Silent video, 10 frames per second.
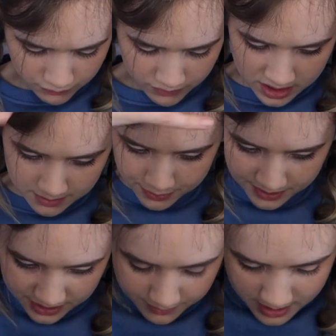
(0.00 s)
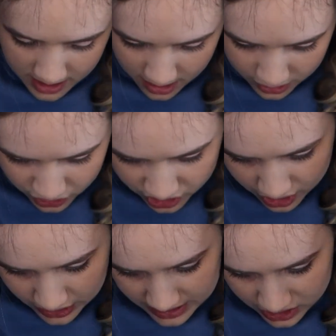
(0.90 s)
re-put this up here just
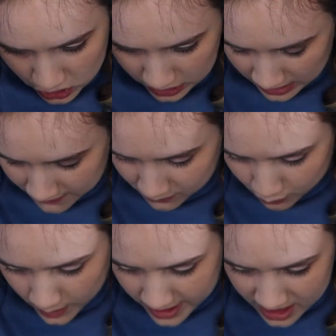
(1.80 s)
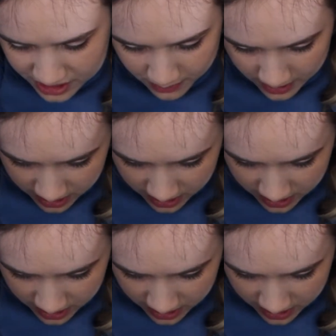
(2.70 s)
so it's all out of the way, so I